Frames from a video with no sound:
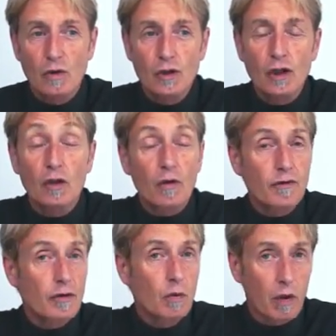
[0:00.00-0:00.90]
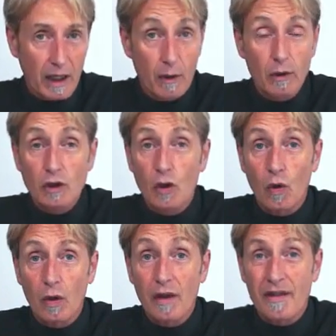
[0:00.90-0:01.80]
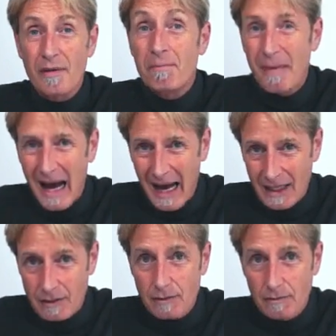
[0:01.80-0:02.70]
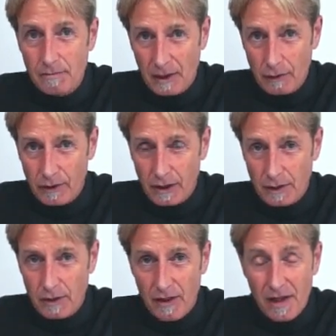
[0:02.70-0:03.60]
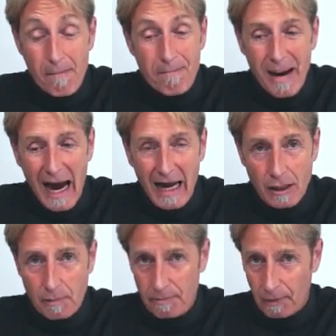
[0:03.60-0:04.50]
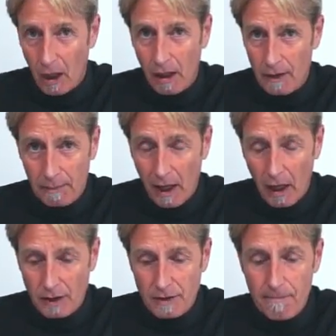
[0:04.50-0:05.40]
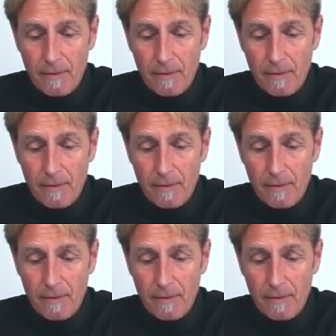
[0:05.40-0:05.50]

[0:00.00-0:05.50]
you go through what I would call the mad period, the mad part.